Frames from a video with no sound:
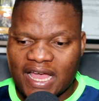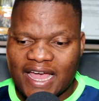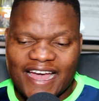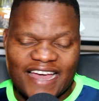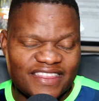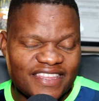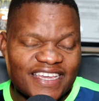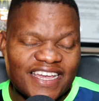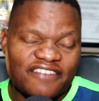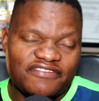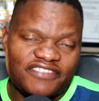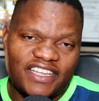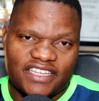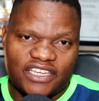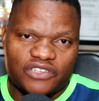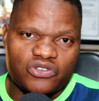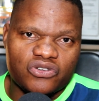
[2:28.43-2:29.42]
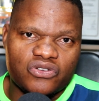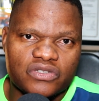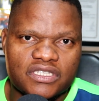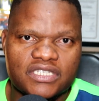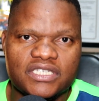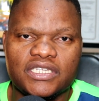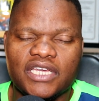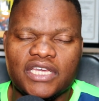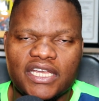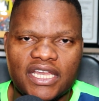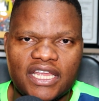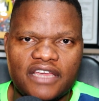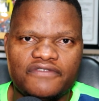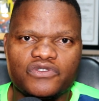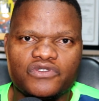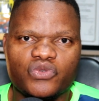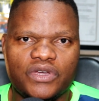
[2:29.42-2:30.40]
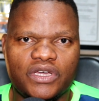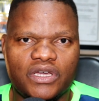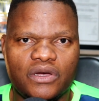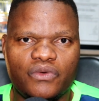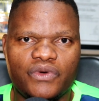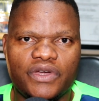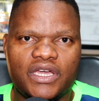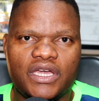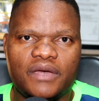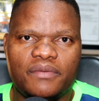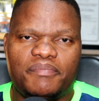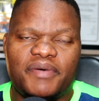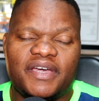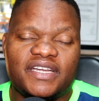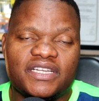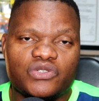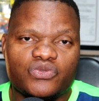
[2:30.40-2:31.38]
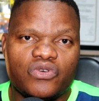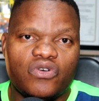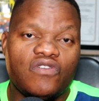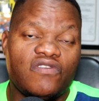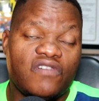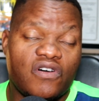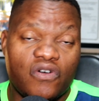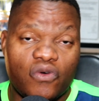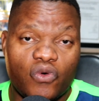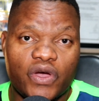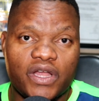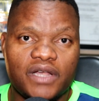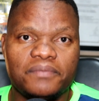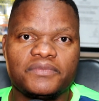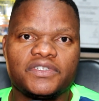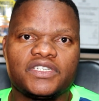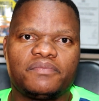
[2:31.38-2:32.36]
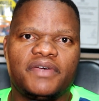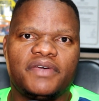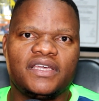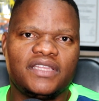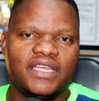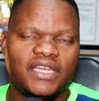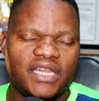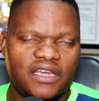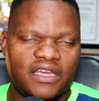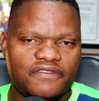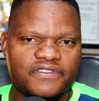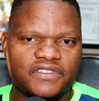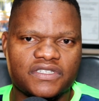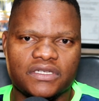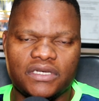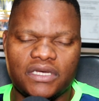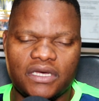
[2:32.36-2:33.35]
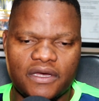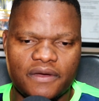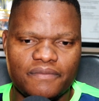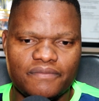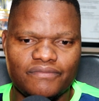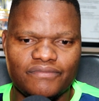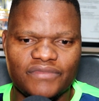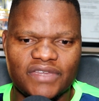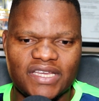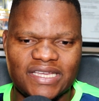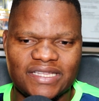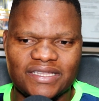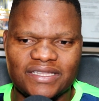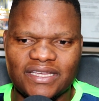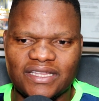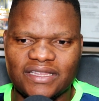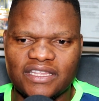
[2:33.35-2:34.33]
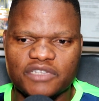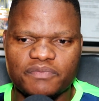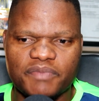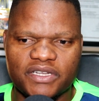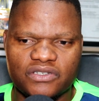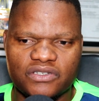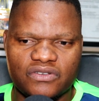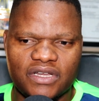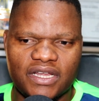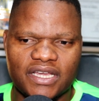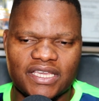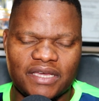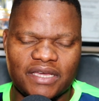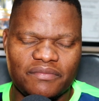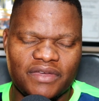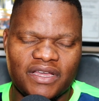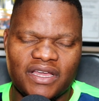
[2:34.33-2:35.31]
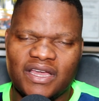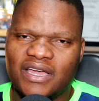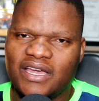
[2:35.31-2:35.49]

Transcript: I think after that you could see the nerves where Pirates were overwhelmed by the nerves in this particular game.